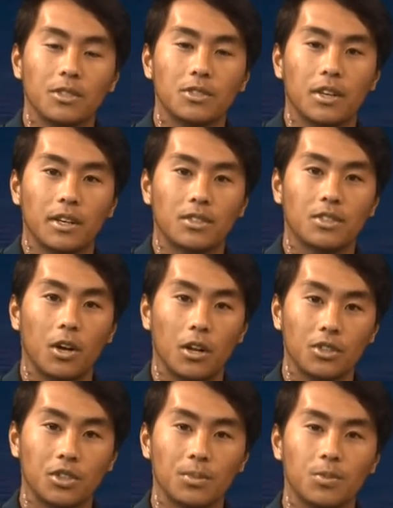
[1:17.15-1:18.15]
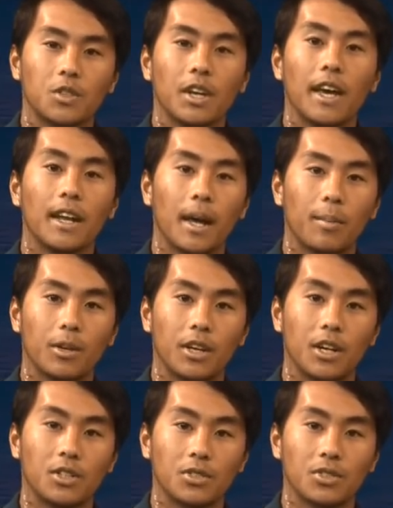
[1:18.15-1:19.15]
like scholarships and
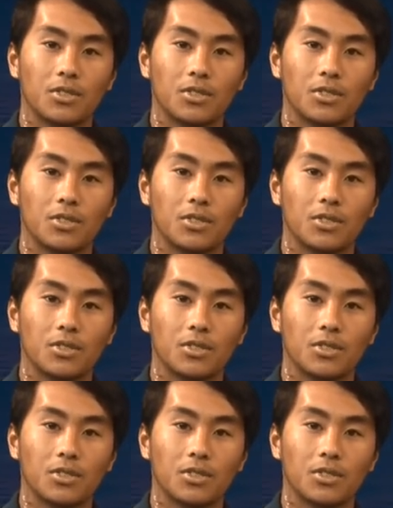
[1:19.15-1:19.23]
applications.